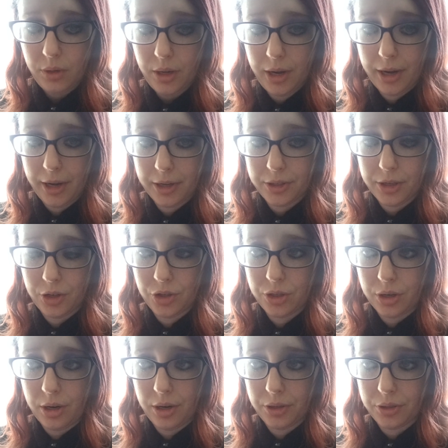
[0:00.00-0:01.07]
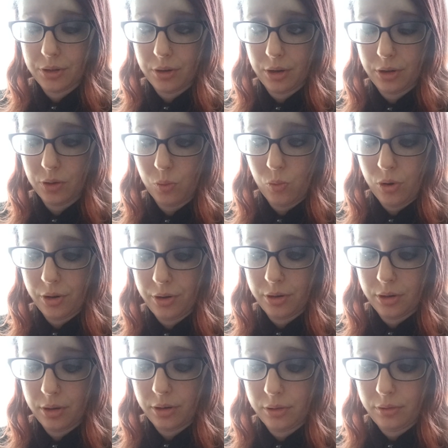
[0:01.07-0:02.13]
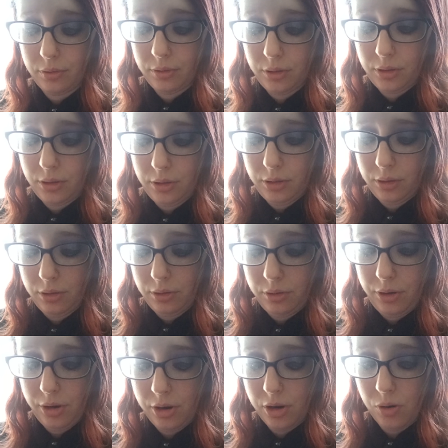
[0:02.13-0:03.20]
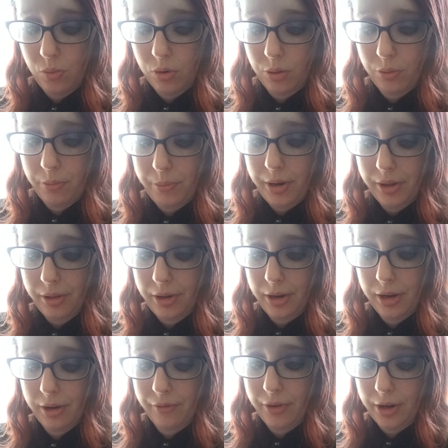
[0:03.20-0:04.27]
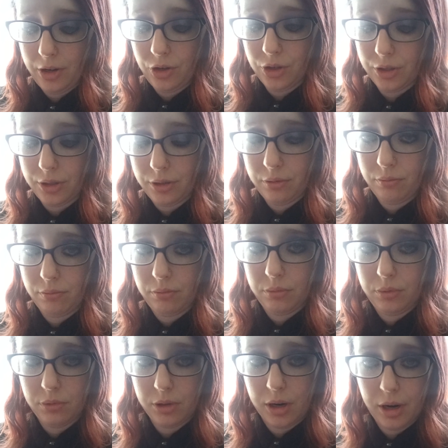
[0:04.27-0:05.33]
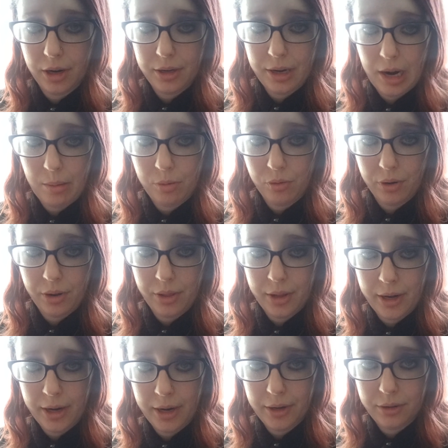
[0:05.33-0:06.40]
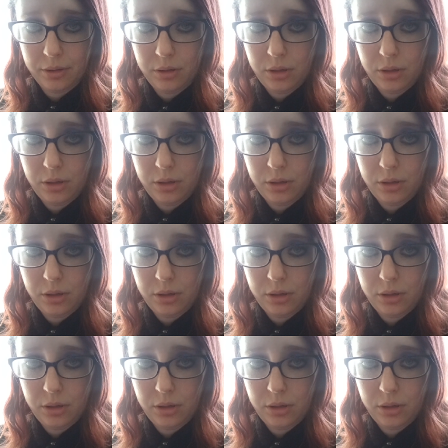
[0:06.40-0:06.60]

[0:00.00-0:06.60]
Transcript: I guess I just kind of started to wonder, you know, what it would be like if I just kind of dabbled in that.